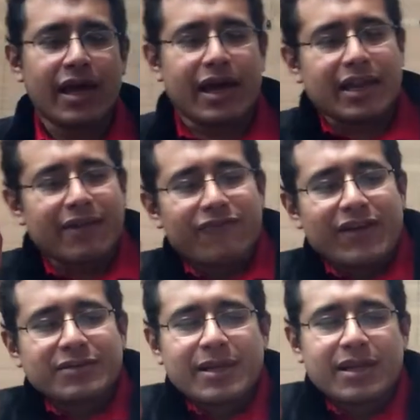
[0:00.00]
an
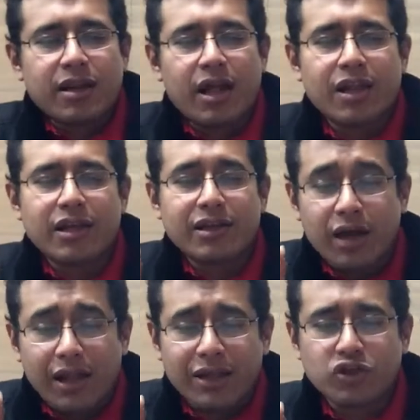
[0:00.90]
investment in
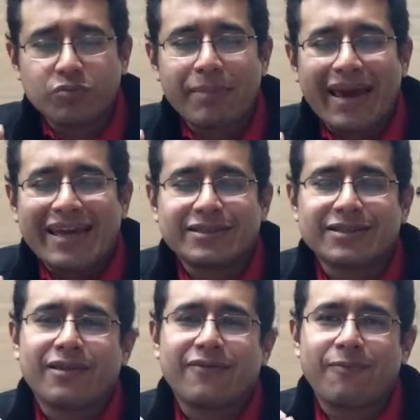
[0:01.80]
knowledge
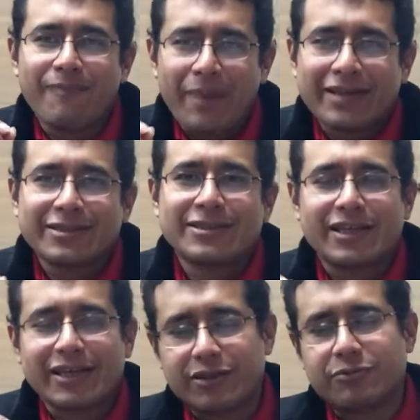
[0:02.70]
pays the best
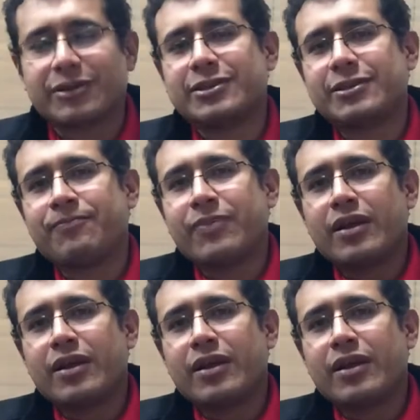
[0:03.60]
interest.